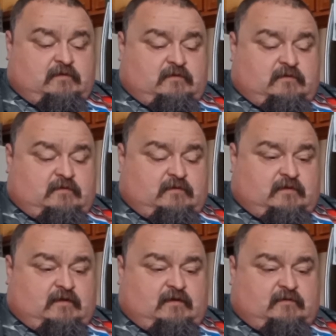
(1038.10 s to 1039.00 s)
Yeah.
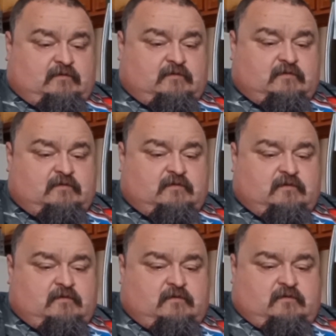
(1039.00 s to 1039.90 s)

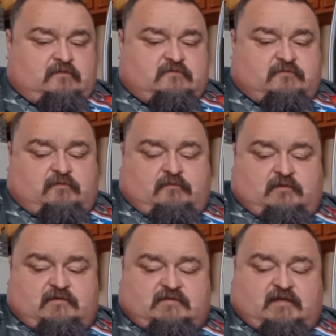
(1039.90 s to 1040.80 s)
So we want to
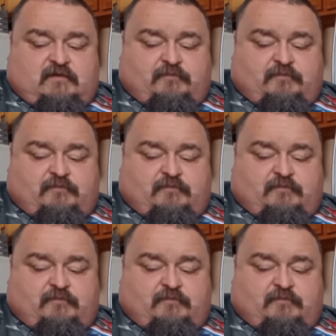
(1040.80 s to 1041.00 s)
set up a